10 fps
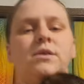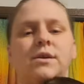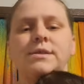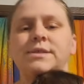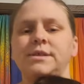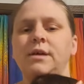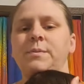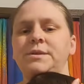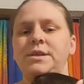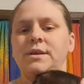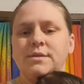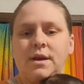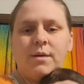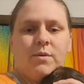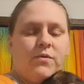You can stop and take
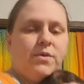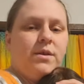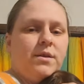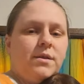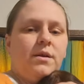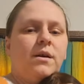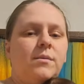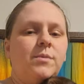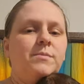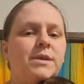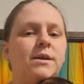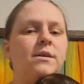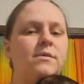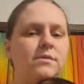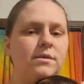time if you need to calm them
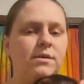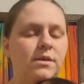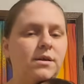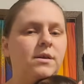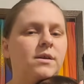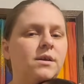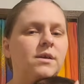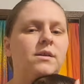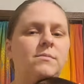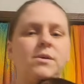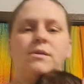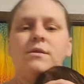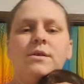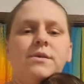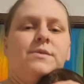down. Get them all
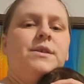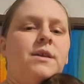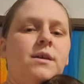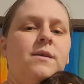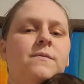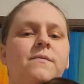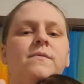cozy.